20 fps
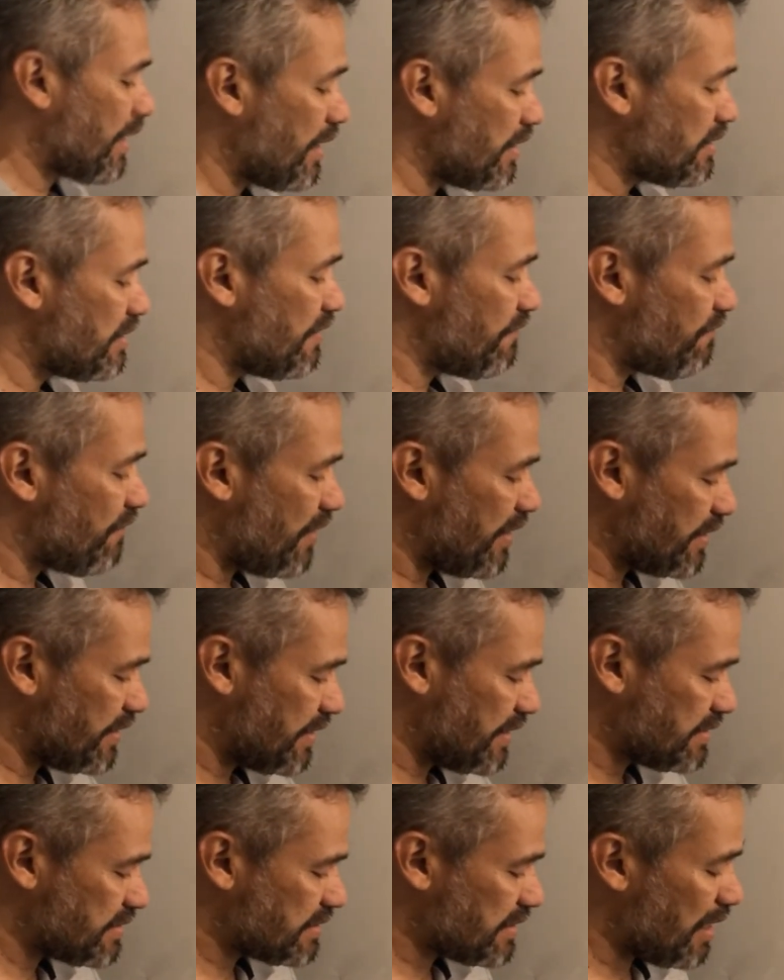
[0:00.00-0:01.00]
can define
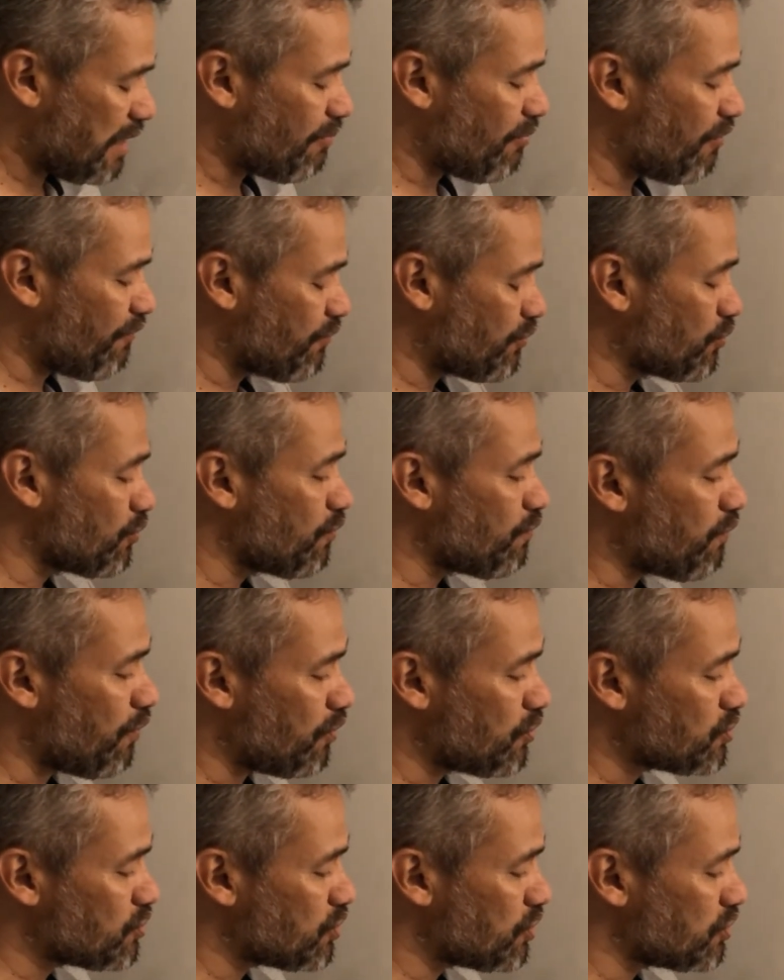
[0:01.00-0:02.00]
the sum of two
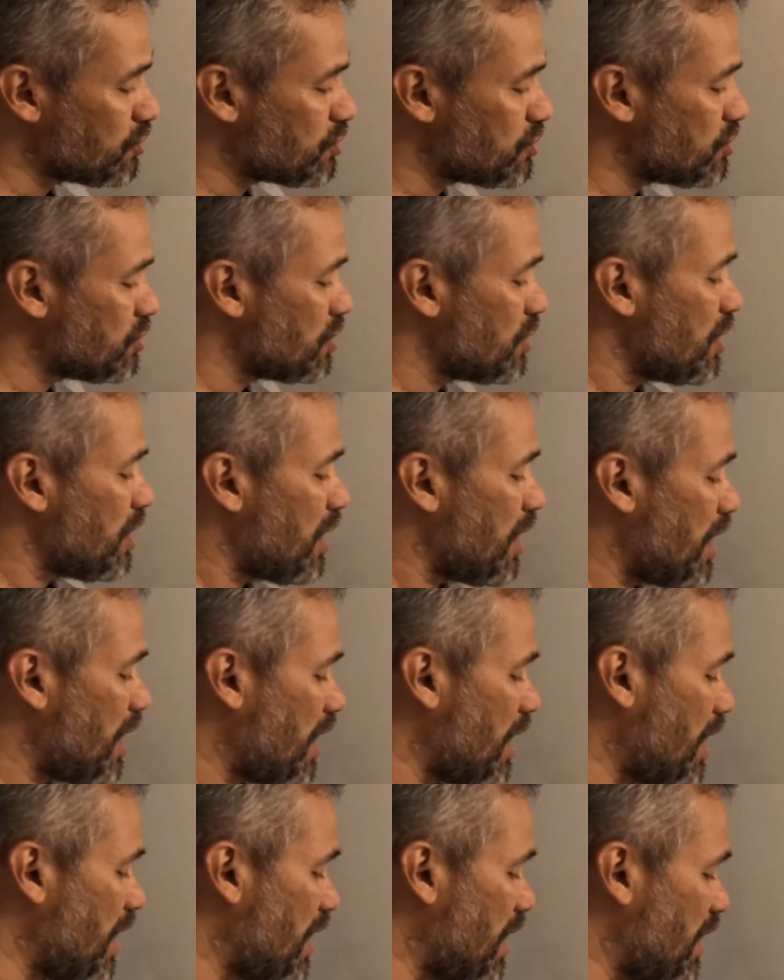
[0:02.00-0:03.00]
functions,
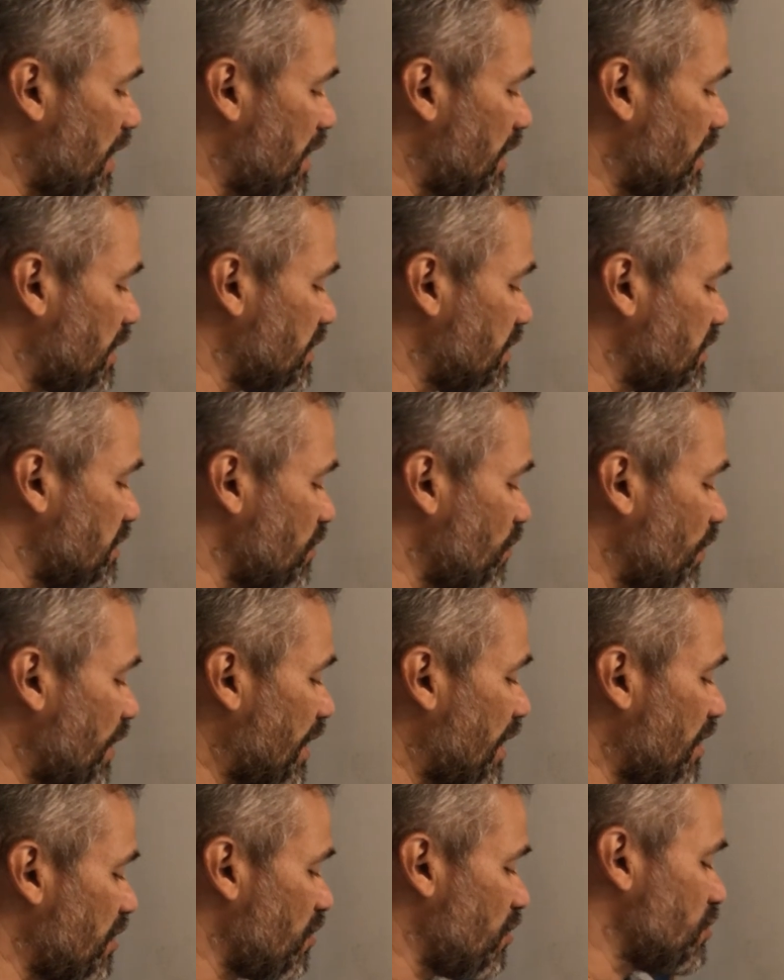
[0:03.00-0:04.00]
and we
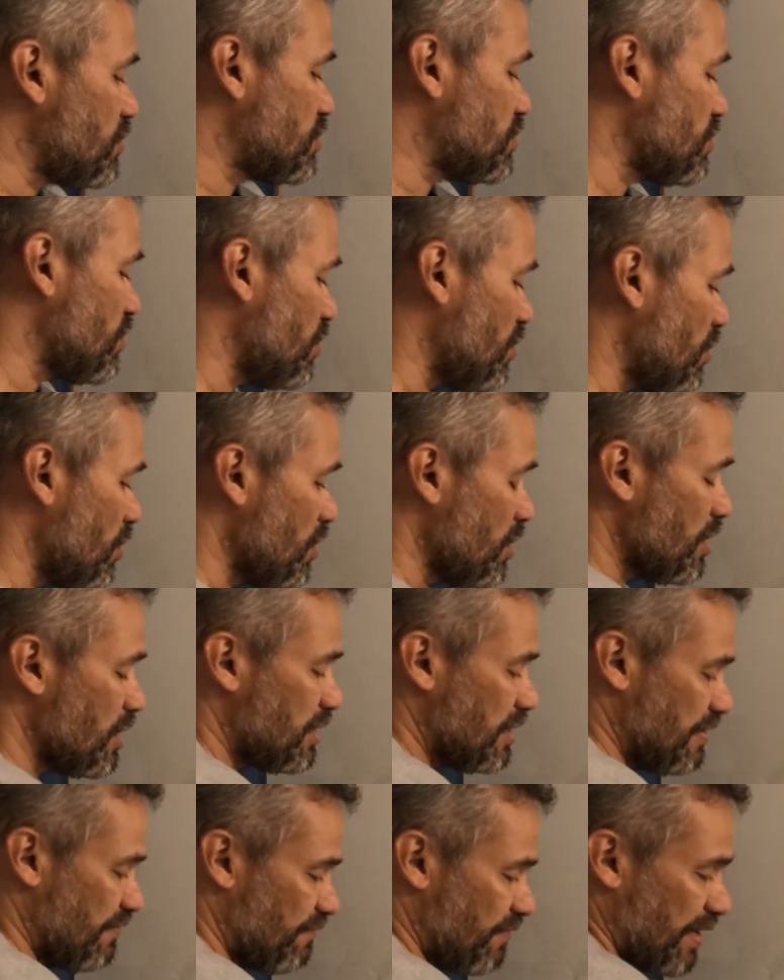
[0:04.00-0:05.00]
can also
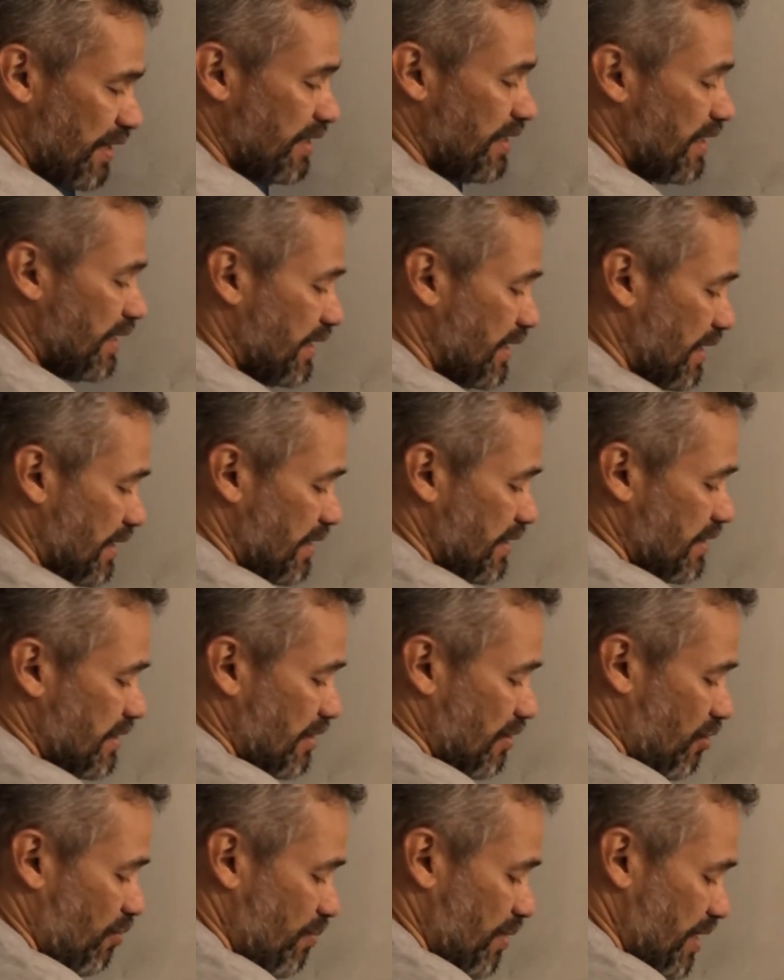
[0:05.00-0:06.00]
define like a
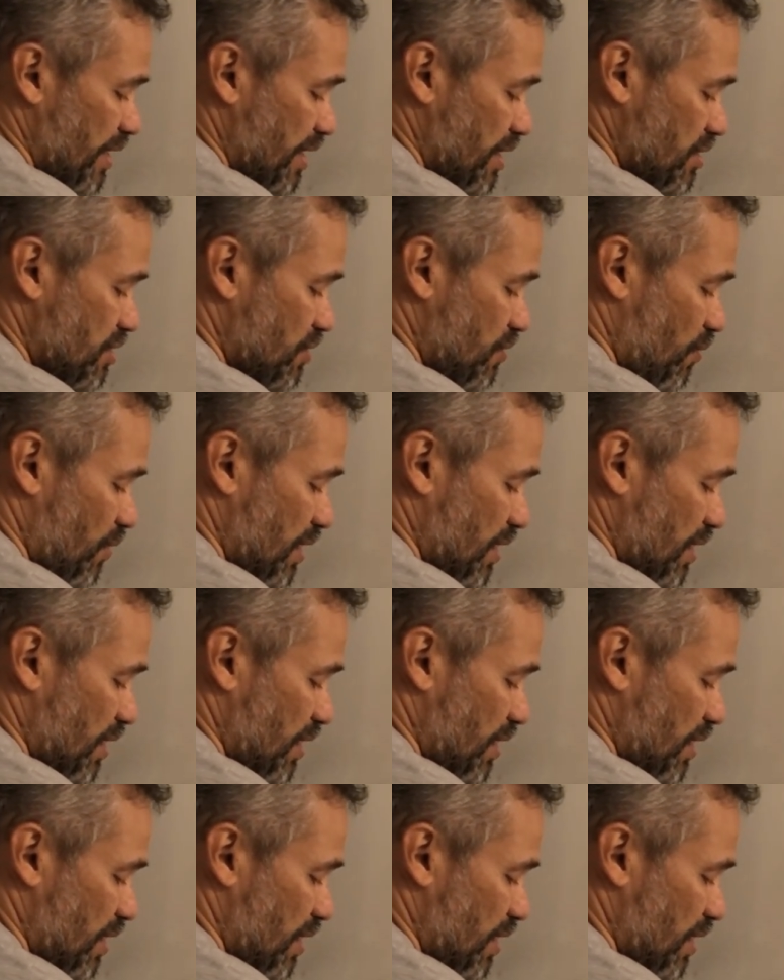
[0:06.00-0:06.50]
linear combination.